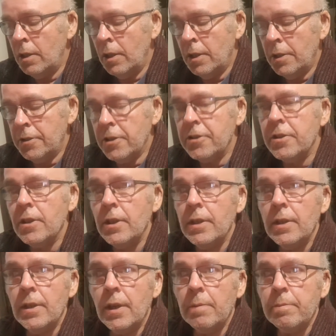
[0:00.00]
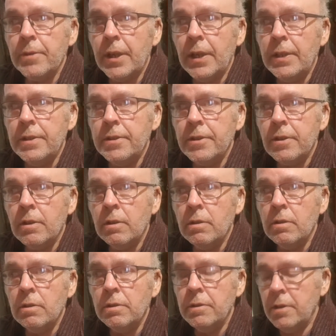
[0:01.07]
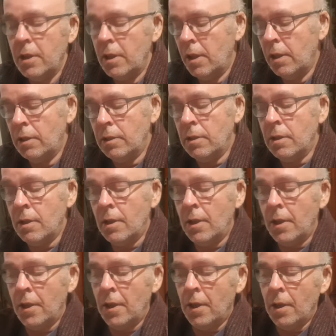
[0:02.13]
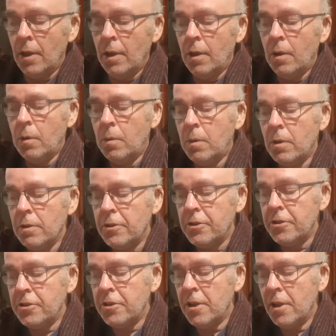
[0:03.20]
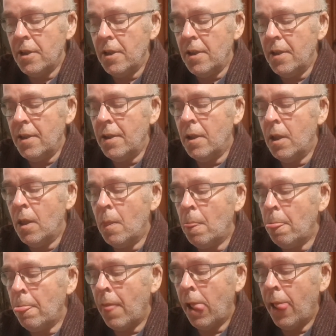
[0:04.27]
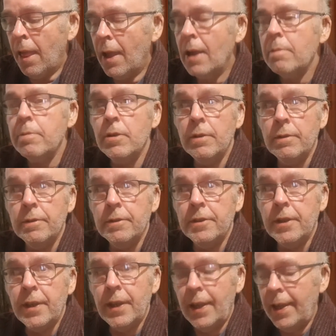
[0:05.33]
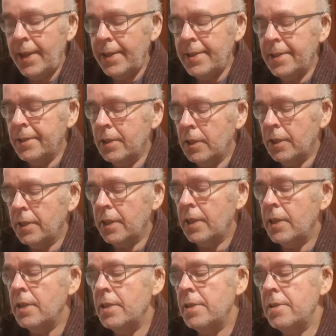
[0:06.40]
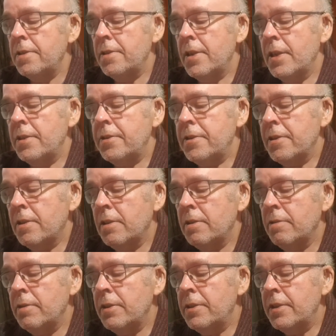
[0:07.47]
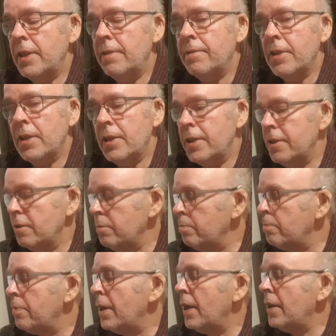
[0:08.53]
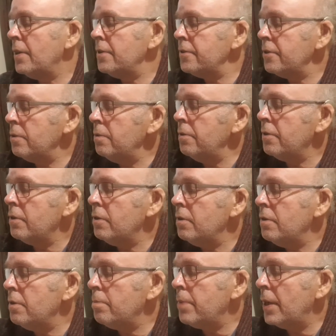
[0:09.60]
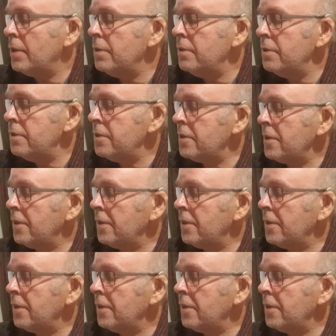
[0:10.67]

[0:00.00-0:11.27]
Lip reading: just a little update on what's happened today, and that is that I received a little parcel through the post.